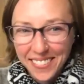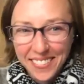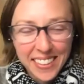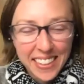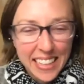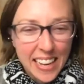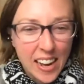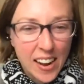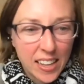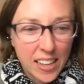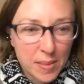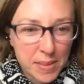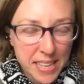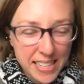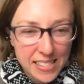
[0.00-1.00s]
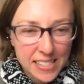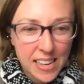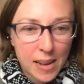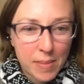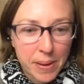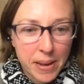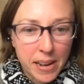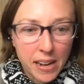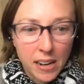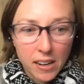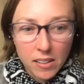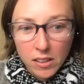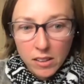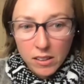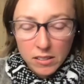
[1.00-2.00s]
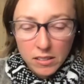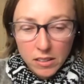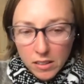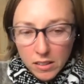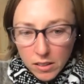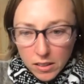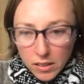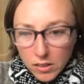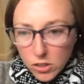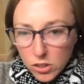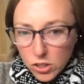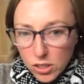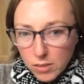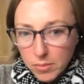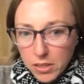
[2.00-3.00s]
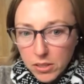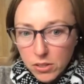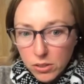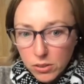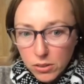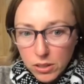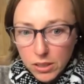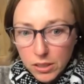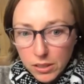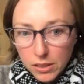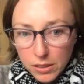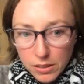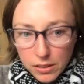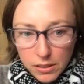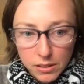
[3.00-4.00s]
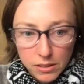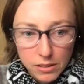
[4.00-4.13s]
All right. Let me get set up here. Learn how to share my screen.